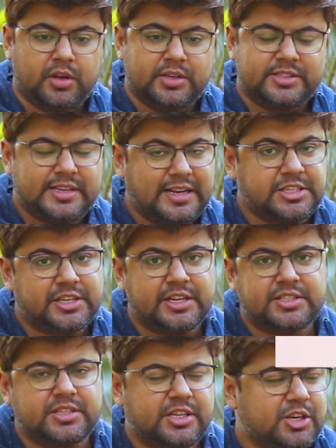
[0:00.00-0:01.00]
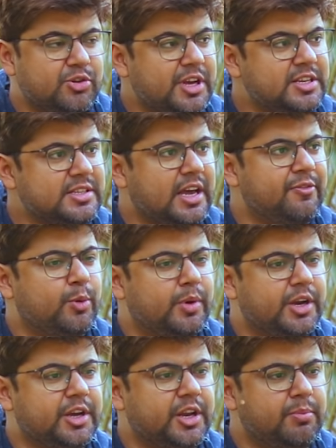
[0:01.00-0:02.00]
Sagittarius is a unique sign for
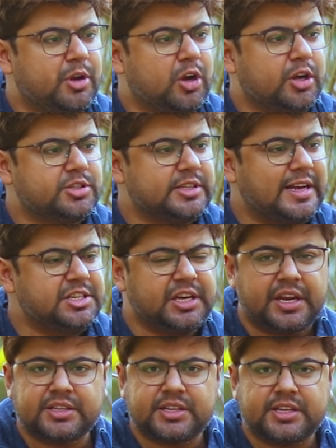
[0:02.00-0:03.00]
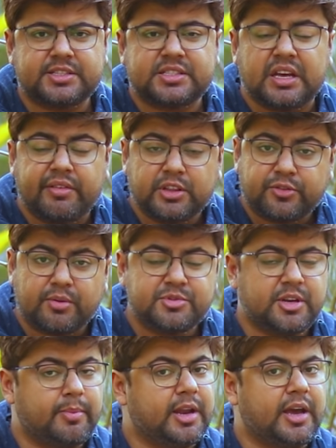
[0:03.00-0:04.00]
Mercury because Sagittarius is 7th from
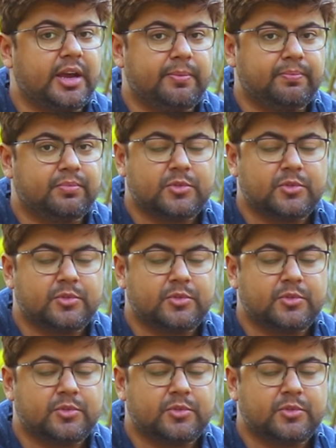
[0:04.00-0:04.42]
Gemini.